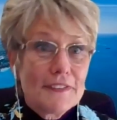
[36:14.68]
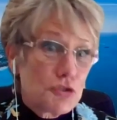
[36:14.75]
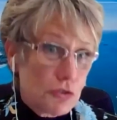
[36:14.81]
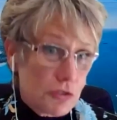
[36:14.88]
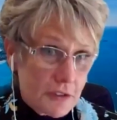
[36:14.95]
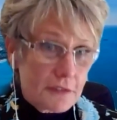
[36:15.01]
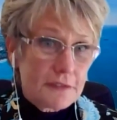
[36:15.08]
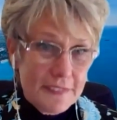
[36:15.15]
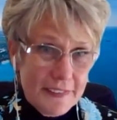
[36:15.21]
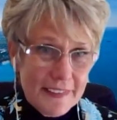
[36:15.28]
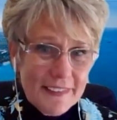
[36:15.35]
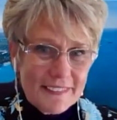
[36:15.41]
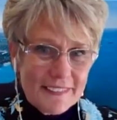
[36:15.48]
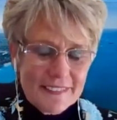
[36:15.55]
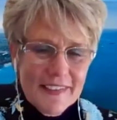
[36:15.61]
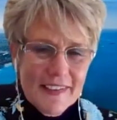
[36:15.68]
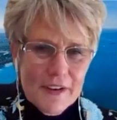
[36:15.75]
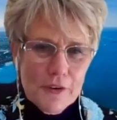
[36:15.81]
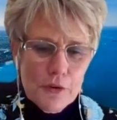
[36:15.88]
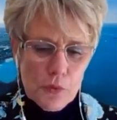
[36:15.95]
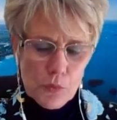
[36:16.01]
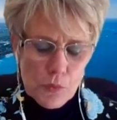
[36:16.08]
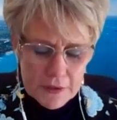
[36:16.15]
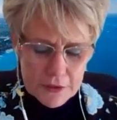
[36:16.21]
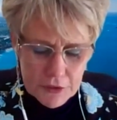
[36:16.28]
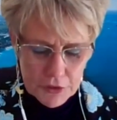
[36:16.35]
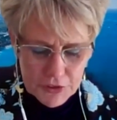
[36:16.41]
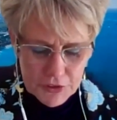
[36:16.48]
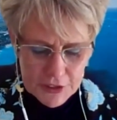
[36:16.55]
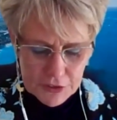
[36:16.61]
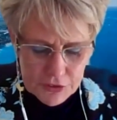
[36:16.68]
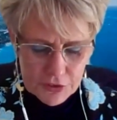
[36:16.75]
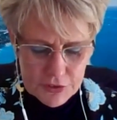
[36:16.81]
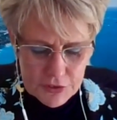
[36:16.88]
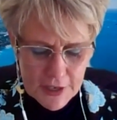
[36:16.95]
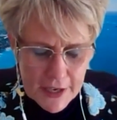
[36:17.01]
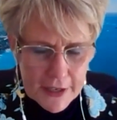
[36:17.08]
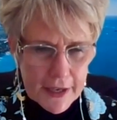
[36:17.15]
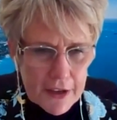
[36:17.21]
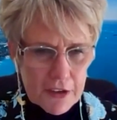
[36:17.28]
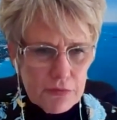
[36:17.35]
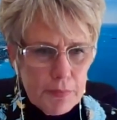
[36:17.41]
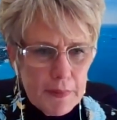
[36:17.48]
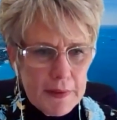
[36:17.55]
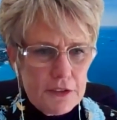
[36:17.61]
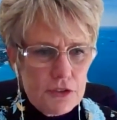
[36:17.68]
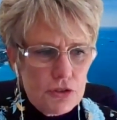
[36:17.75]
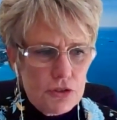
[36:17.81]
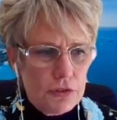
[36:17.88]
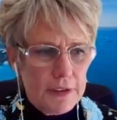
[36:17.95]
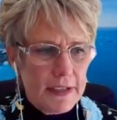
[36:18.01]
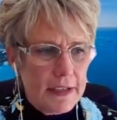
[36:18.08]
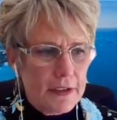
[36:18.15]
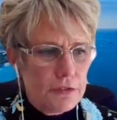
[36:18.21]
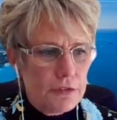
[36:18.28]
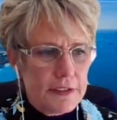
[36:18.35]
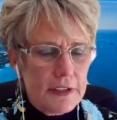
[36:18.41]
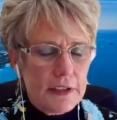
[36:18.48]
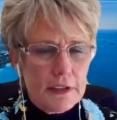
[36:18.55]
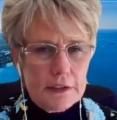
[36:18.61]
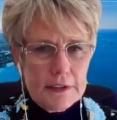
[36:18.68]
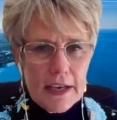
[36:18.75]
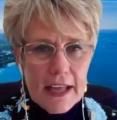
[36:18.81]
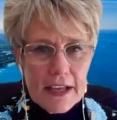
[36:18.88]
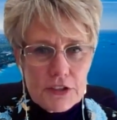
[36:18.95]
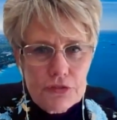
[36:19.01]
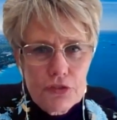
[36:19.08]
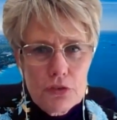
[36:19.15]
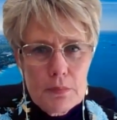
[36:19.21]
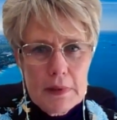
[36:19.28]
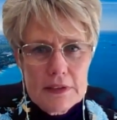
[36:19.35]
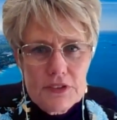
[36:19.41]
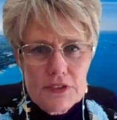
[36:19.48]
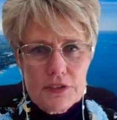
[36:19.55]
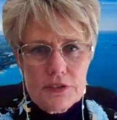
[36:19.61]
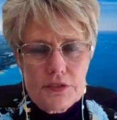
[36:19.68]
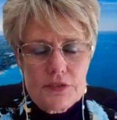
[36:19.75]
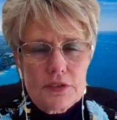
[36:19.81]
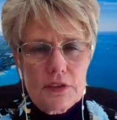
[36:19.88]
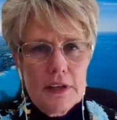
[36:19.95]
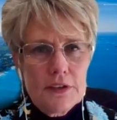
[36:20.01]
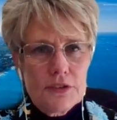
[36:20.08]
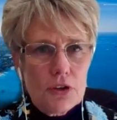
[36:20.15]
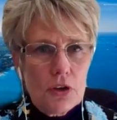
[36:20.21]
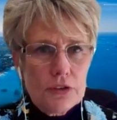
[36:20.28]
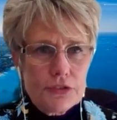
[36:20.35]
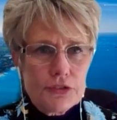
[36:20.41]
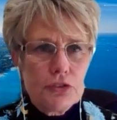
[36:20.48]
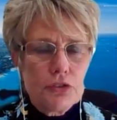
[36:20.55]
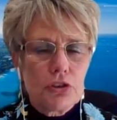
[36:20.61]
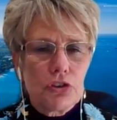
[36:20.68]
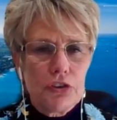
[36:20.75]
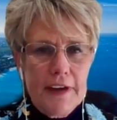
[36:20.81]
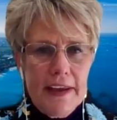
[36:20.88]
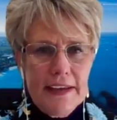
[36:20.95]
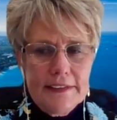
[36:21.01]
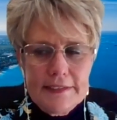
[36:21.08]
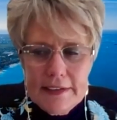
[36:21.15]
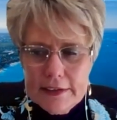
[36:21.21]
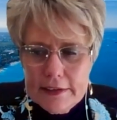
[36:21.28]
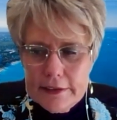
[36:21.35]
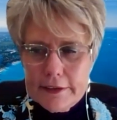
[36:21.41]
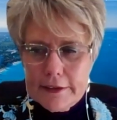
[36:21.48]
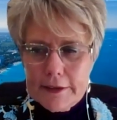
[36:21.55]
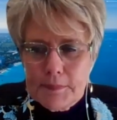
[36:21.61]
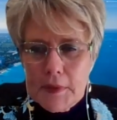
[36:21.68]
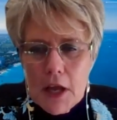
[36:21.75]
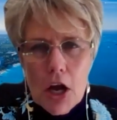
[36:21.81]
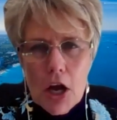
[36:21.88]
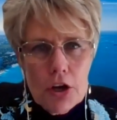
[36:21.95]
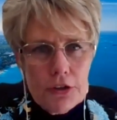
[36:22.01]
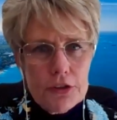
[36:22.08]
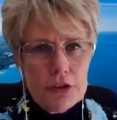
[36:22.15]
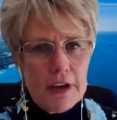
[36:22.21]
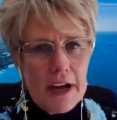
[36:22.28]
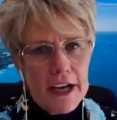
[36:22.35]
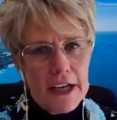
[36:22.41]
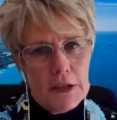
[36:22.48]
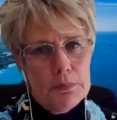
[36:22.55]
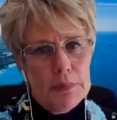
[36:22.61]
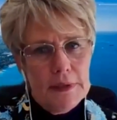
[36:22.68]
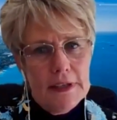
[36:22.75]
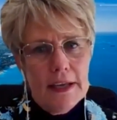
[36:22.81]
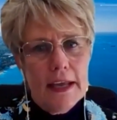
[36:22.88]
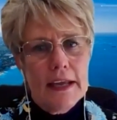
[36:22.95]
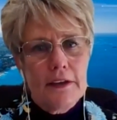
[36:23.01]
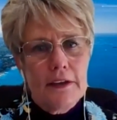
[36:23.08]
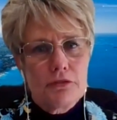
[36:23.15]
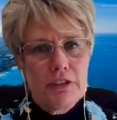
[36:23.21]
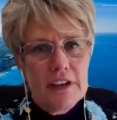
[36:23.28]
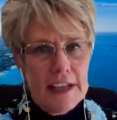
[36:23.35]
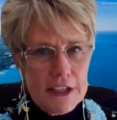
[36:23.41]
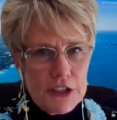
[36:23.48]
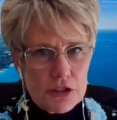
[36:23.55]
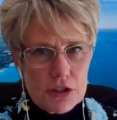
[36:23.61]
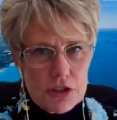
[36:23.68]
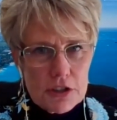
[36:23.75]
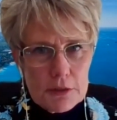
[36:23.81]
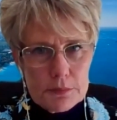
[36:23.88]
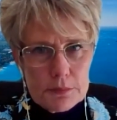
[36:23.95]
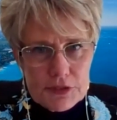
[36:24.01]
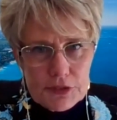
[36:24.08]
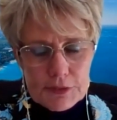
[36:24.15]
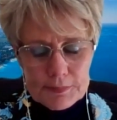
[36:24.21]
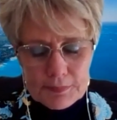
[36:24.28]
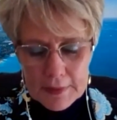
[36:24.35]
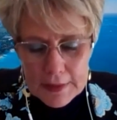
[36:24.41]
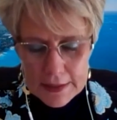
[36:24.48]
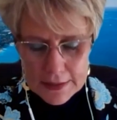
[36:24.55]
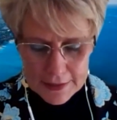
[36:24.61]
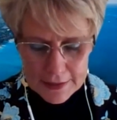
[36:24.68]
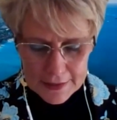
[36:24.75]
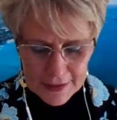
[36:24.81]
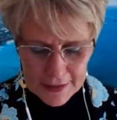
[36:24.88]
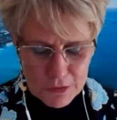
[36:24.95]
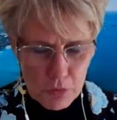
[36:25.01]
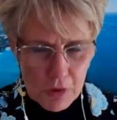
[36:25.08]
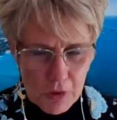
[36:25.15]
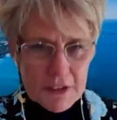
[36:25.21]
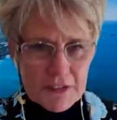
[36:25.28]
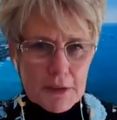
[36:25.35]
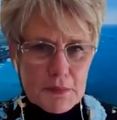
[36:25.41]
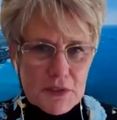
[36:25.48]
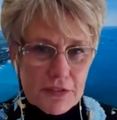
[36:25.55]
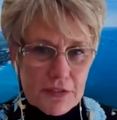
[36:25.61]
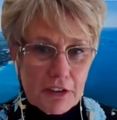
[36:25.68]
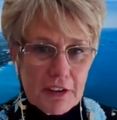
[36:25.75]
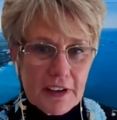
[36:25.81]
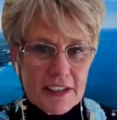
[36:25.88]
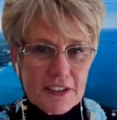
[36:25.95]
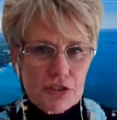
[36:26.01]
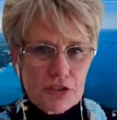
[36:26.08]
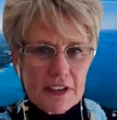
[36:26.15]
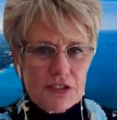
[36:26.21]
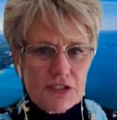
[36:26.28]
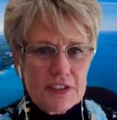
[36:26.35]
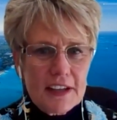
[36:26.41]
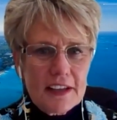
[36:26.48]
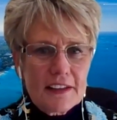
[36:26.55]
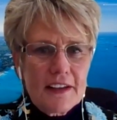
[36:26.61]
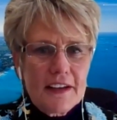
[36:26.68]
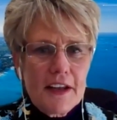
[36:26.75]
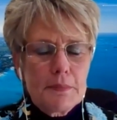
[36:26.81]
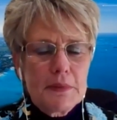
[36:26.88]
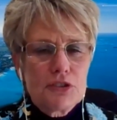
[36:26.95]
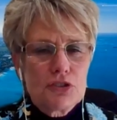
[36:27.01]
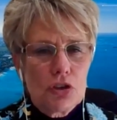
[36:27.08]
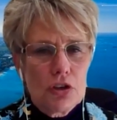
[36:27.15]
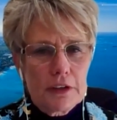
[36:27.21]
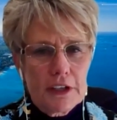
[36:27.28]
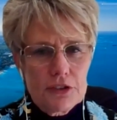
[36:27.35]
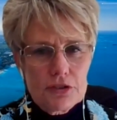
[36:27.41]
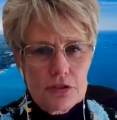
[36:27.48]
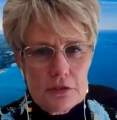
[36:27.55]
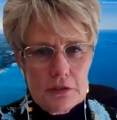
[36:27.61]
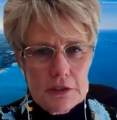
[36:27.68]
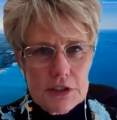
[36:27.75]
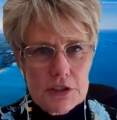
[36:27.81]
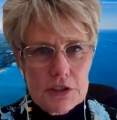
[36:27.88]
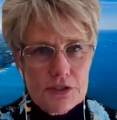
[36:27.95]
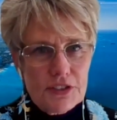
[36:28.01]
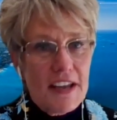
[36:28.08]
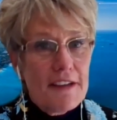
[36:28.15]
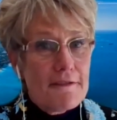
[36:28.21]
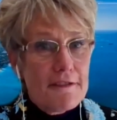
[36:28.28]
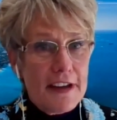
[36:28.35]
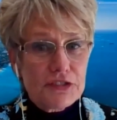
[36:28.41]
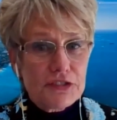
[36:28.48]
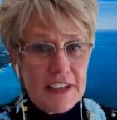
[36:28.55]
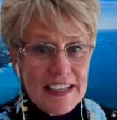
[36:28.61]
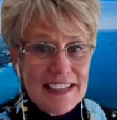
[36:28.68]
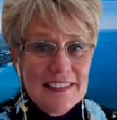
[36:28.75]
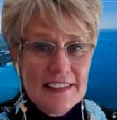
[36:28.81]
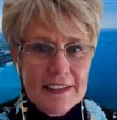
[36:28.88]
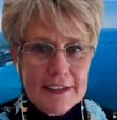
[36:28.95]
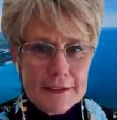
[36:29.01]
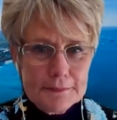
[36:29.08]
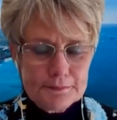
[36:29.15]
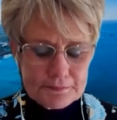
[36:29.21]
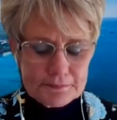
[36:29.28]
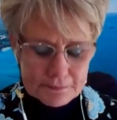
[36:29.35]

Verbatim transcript: Sure, yeah. One of the things that I have been doing over the, the last few months is, is also creating um, other I P A relationships. And one of them is very interesting that I've been talking to, which is Invest India.